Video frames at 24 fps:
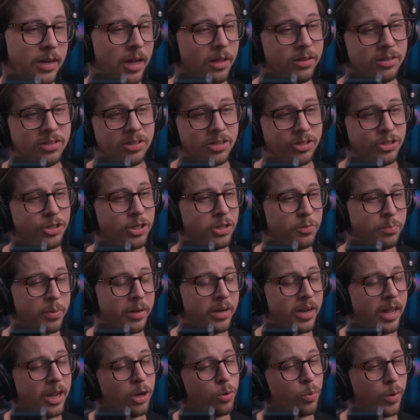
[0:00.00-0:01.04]
Now this has just
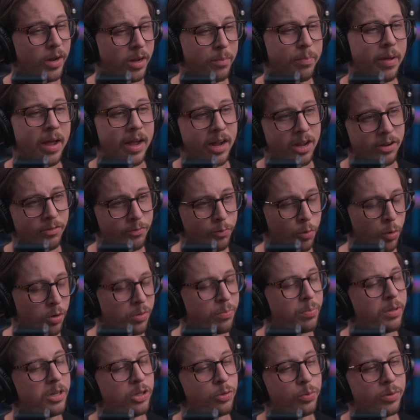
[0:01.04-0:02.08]
been a quick back and
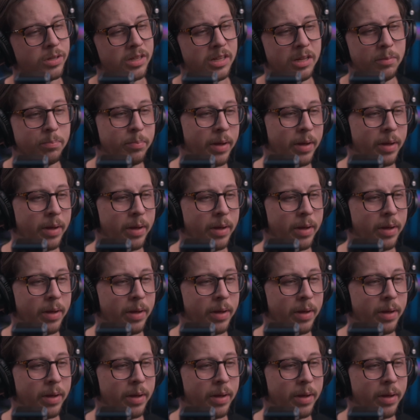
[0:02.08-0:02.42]
forth between the